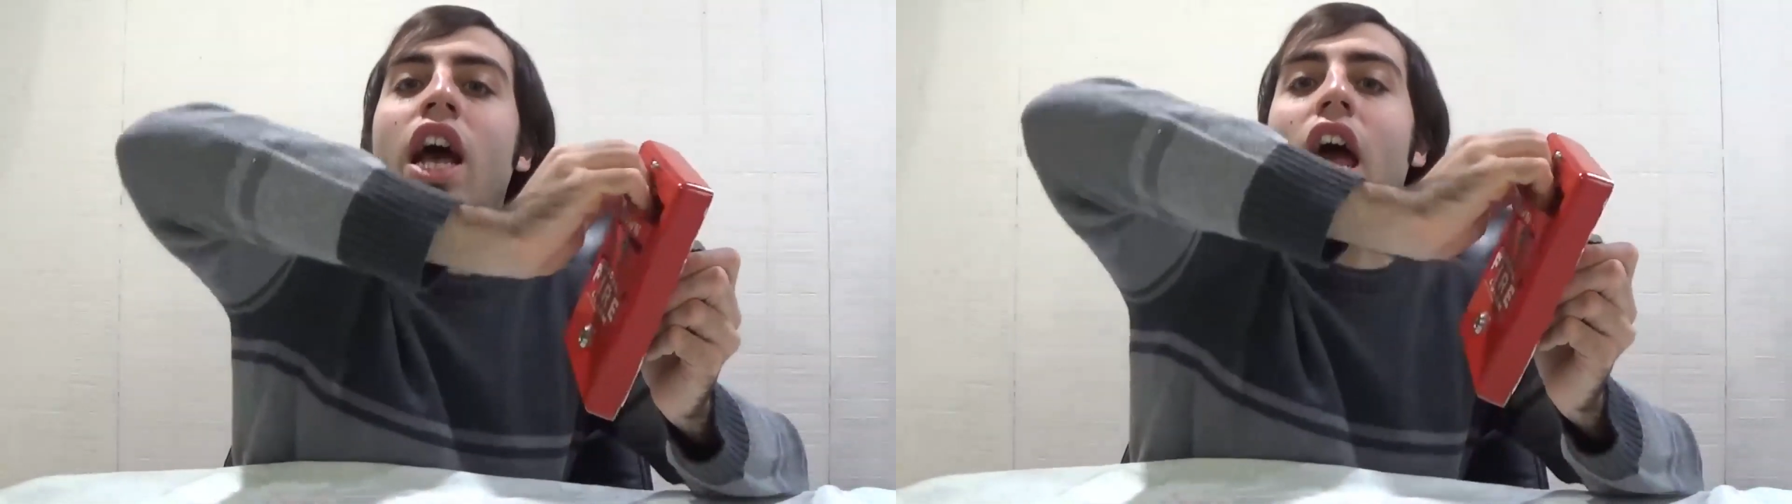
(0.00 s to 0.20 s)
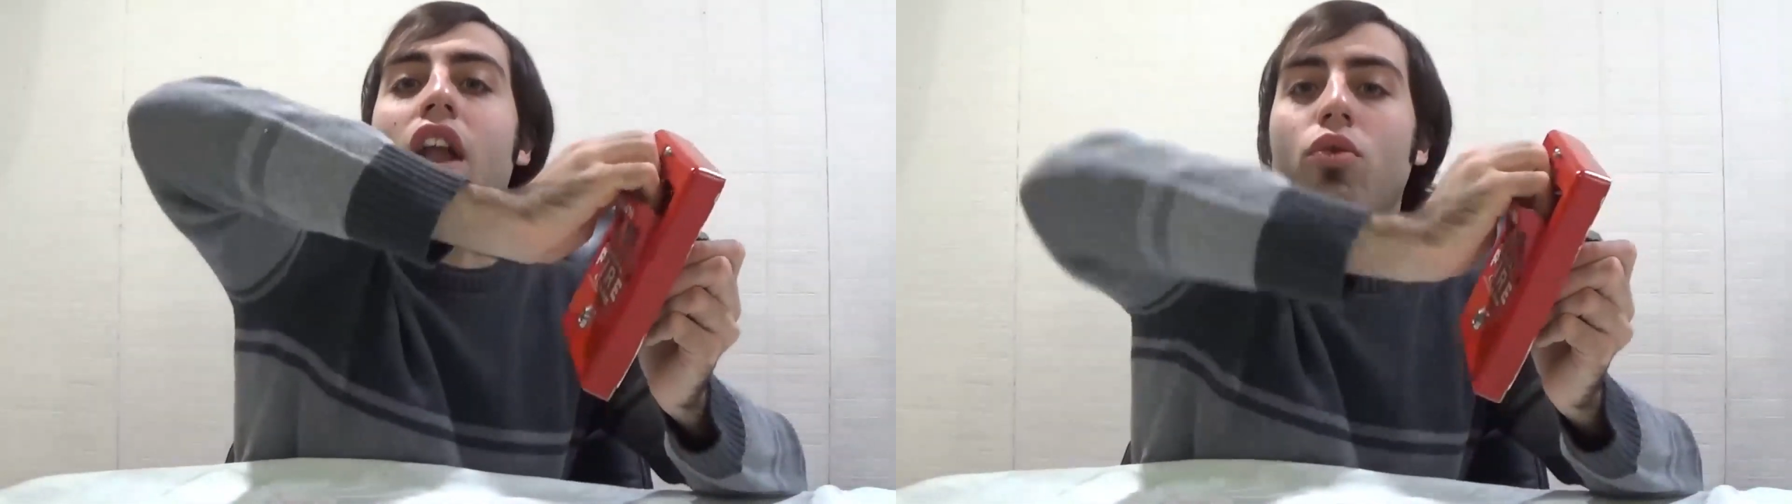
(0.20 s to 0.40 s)

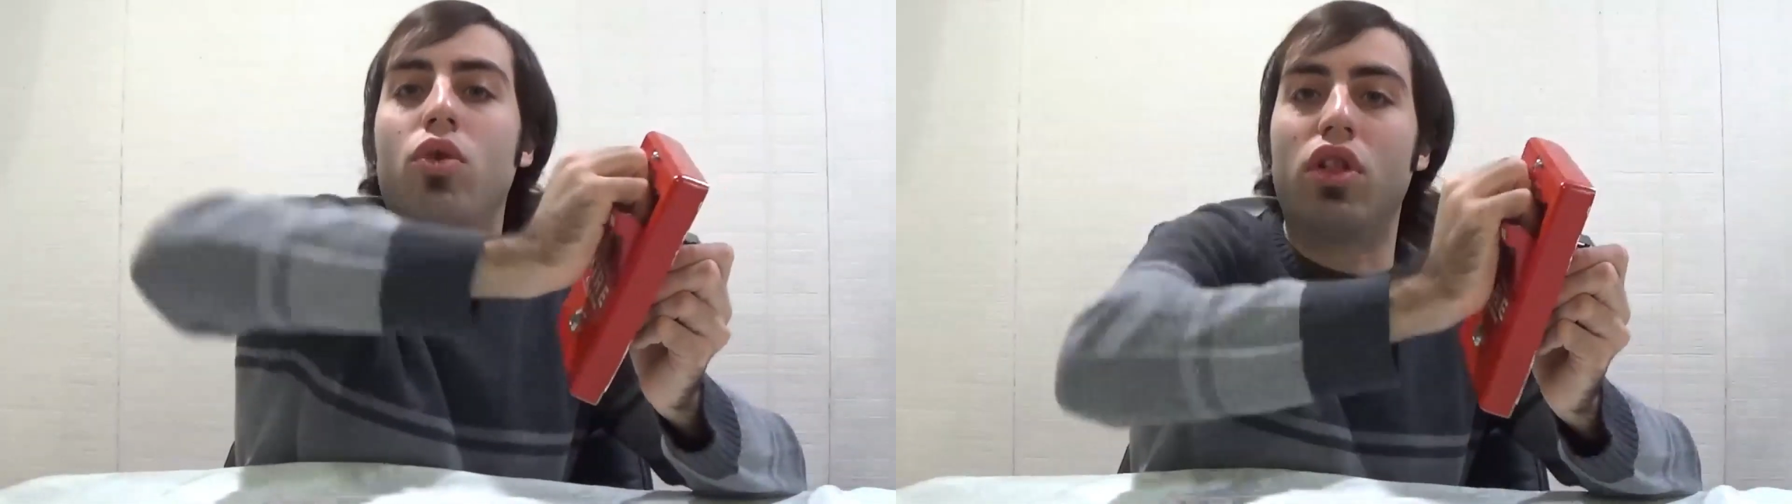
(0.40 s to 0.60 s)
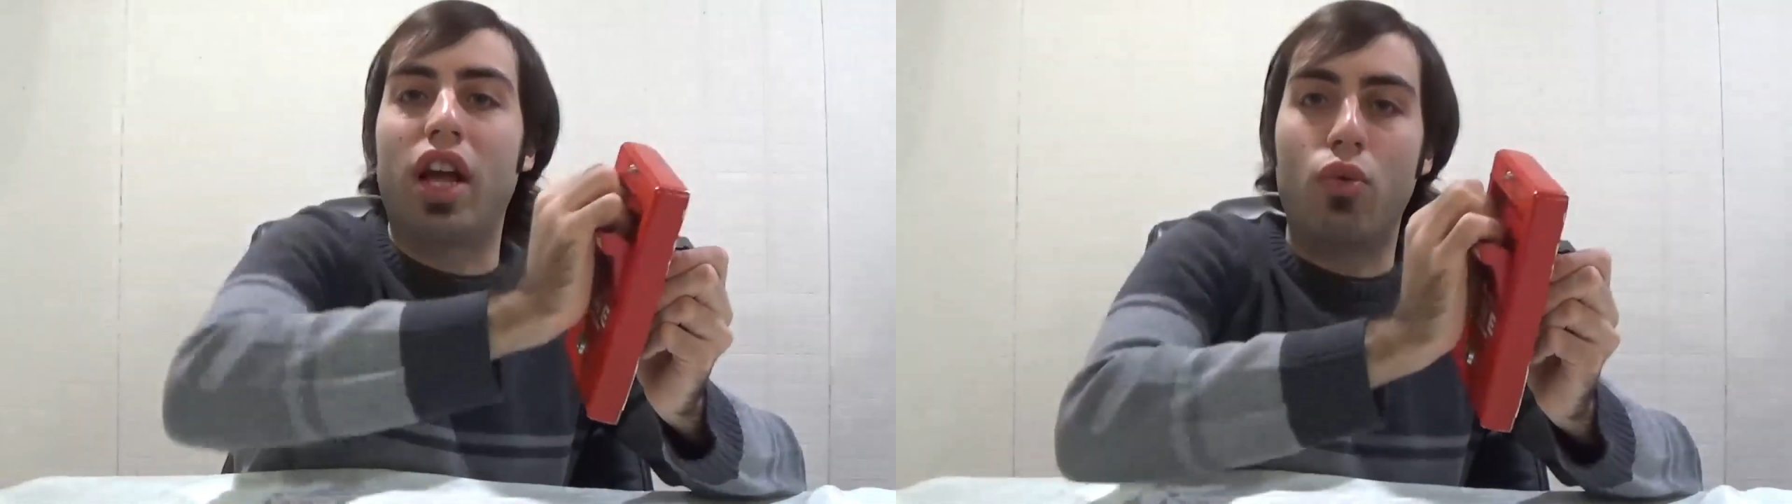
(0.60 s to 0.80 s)
and it
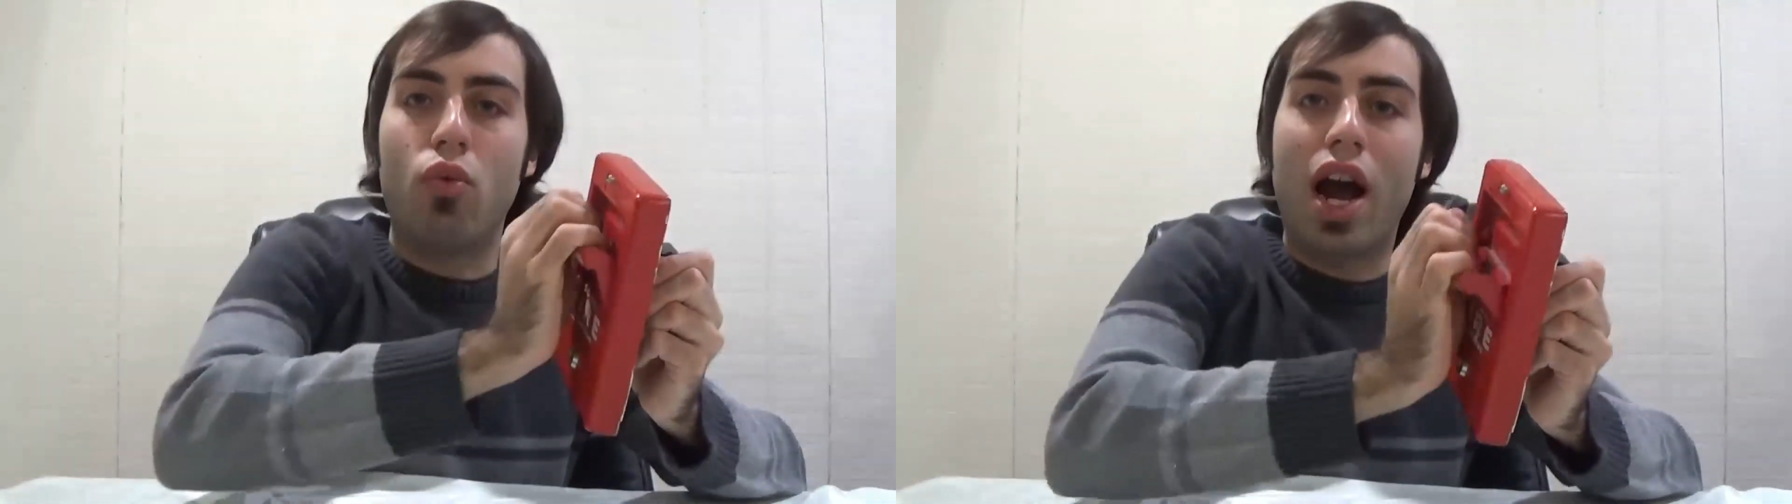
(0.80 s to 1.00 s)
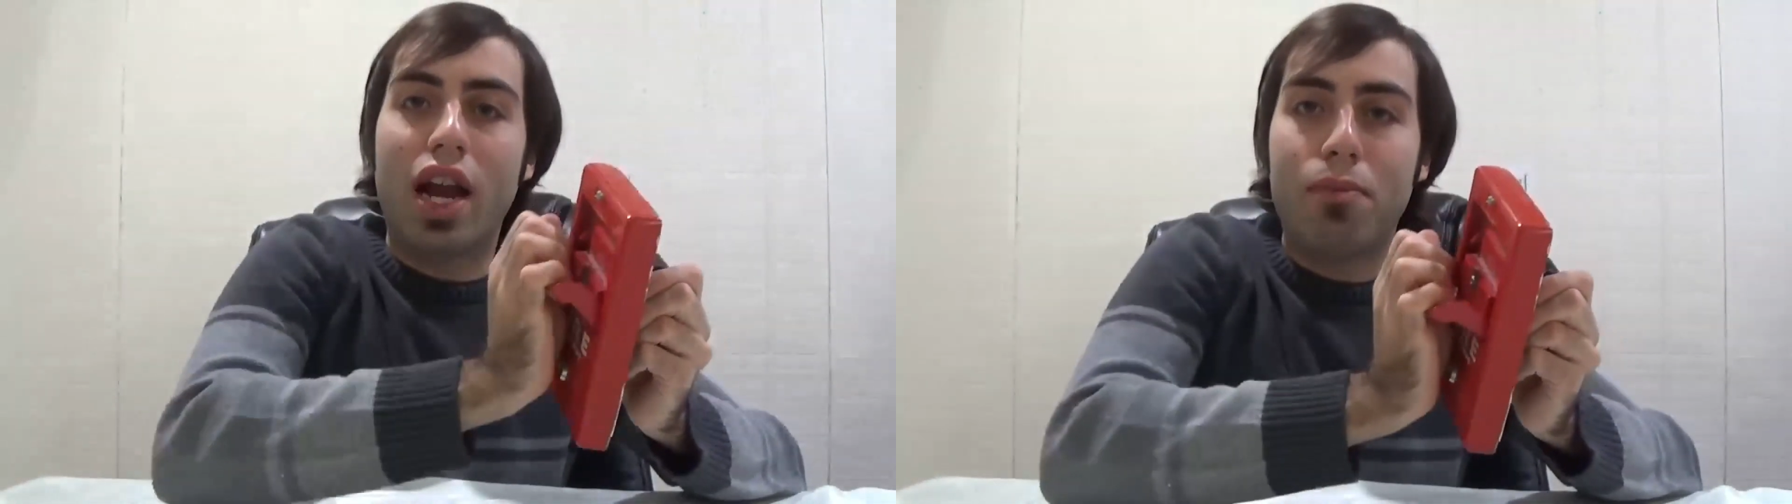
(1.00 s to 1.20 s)
would like
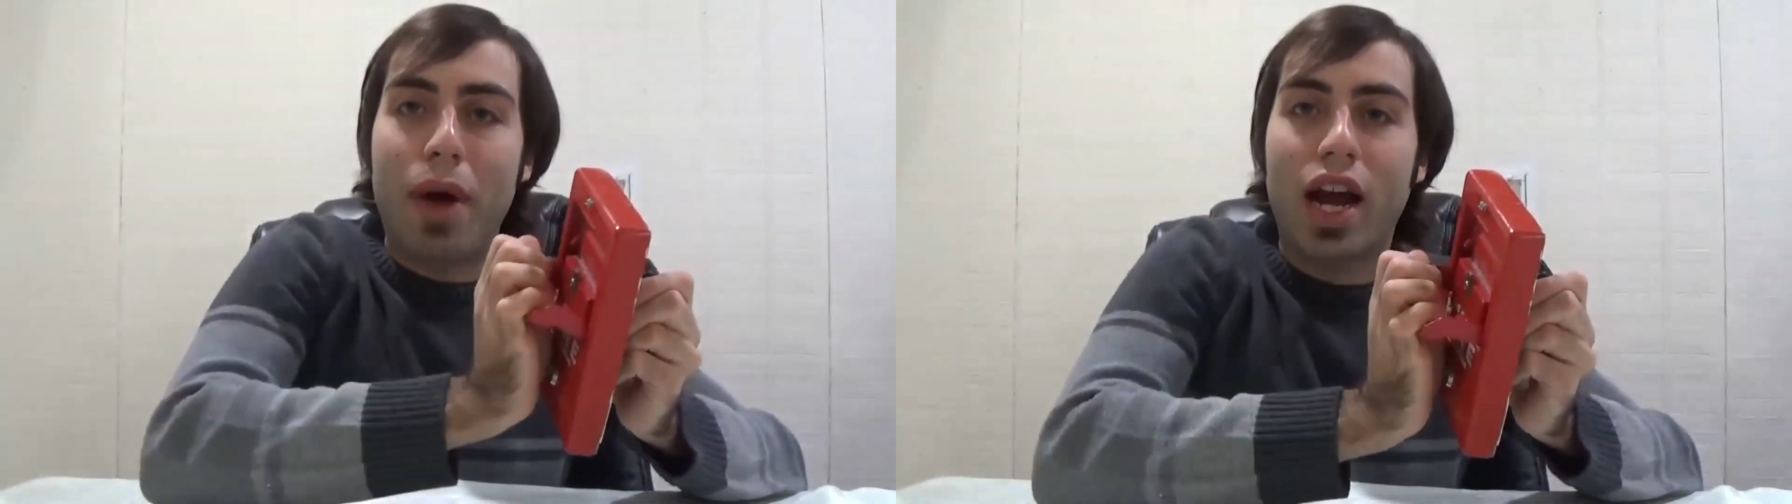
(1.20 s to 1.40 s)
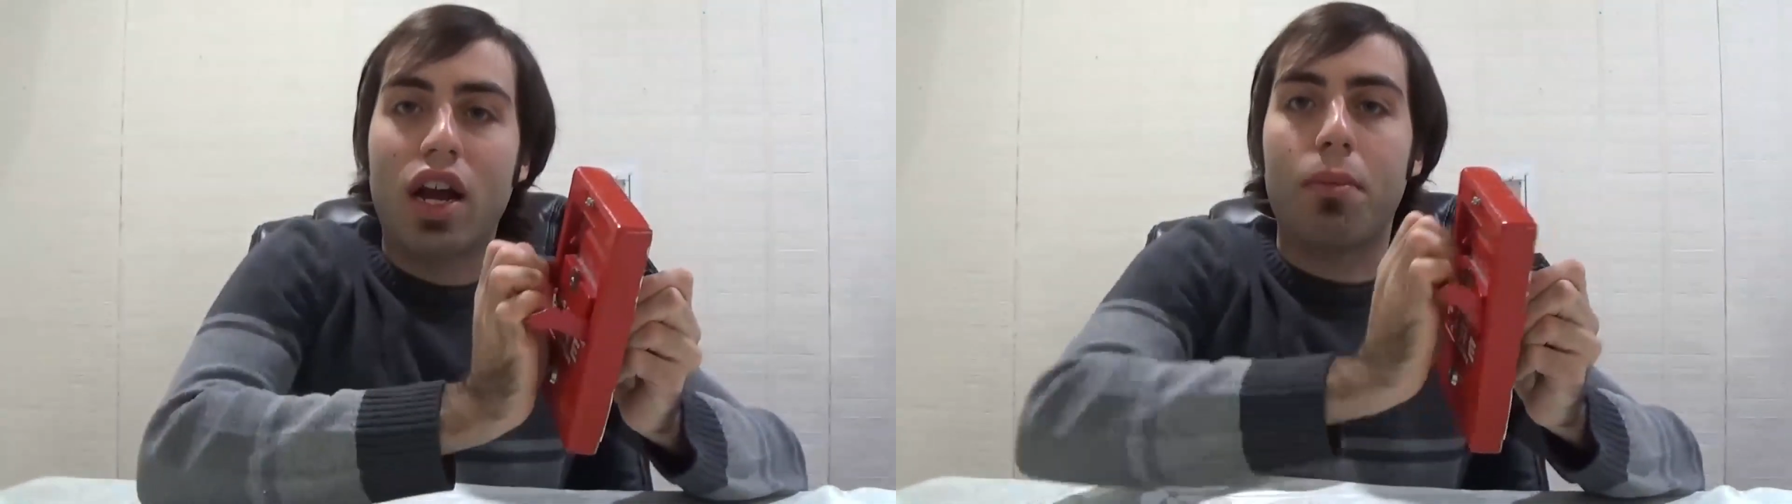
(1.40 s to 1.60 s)
wind
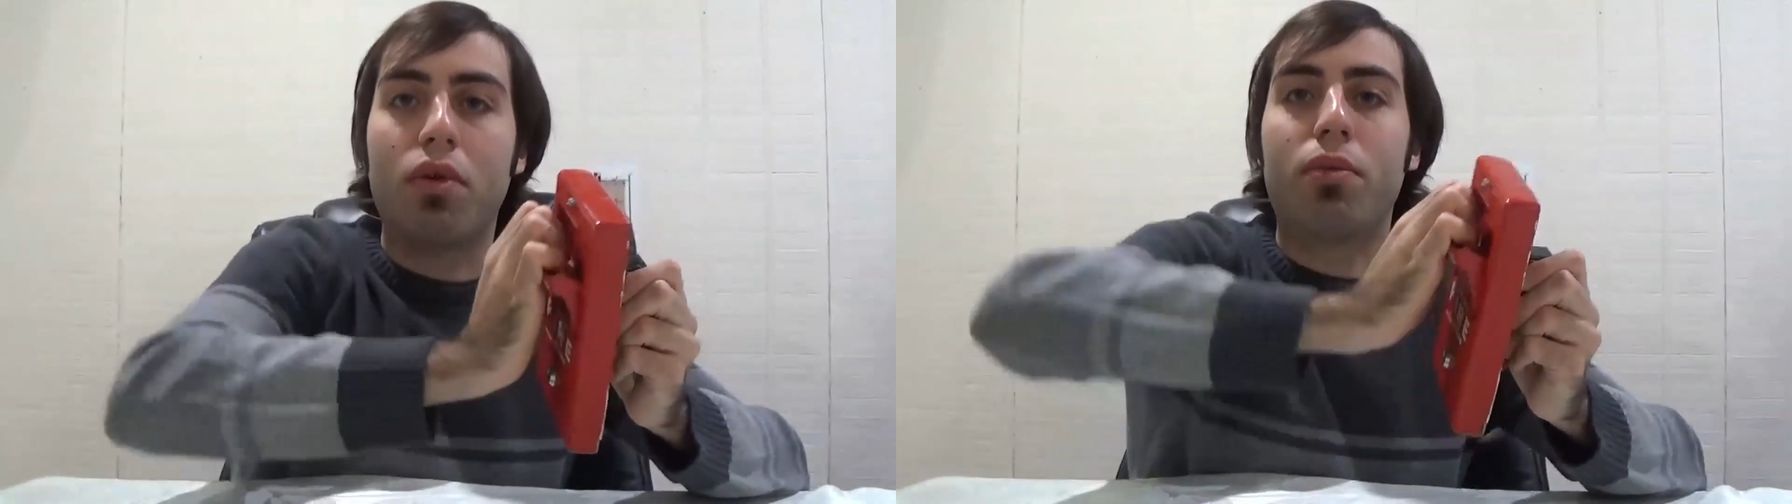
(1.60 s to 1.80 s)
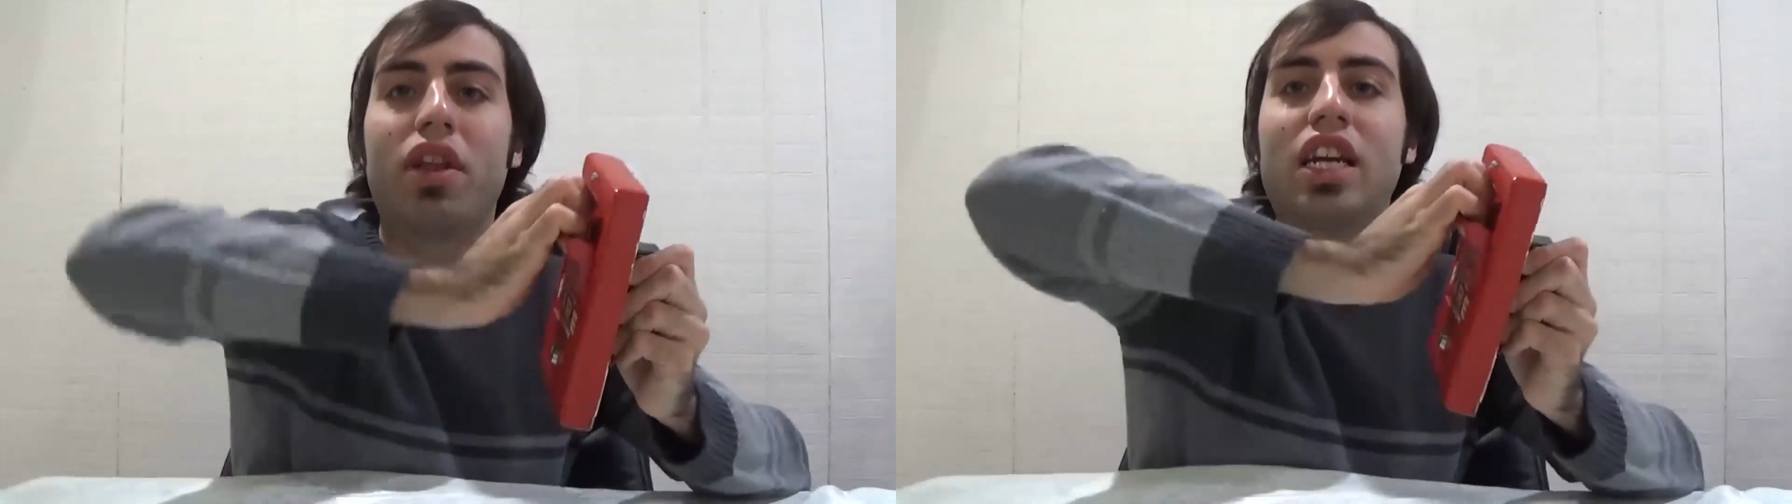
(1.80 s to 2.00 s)
back up. It
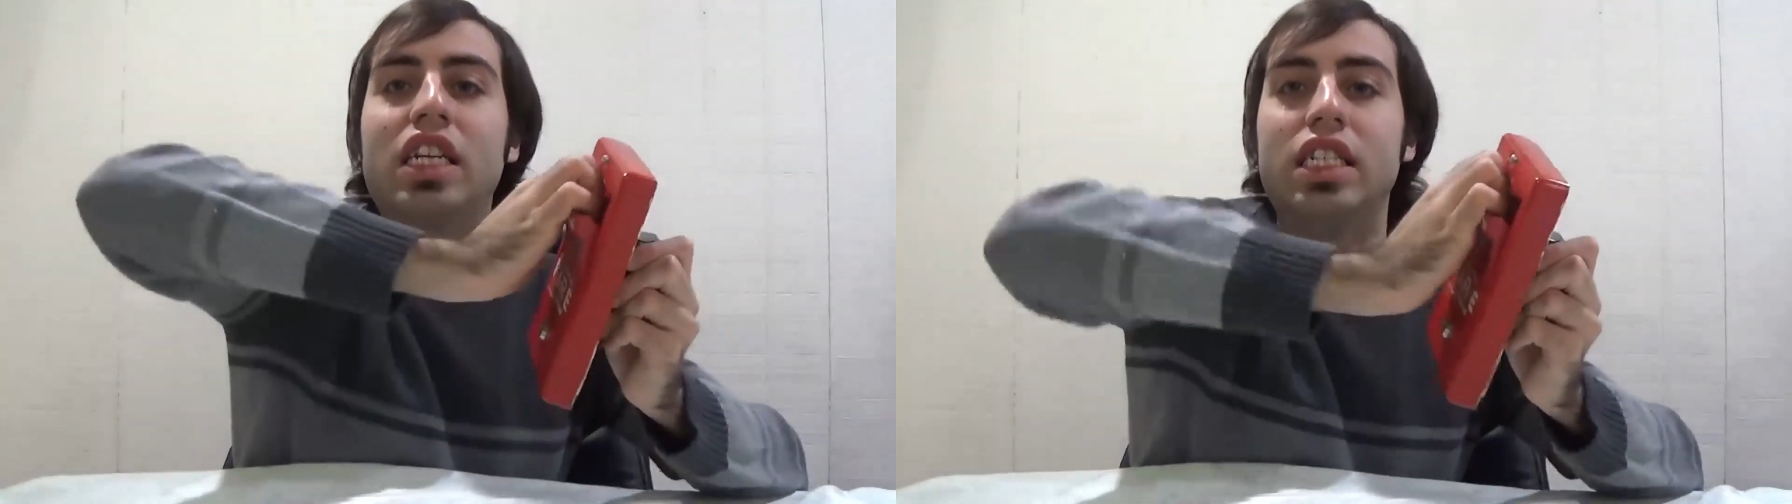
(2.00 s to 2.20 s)
would be like,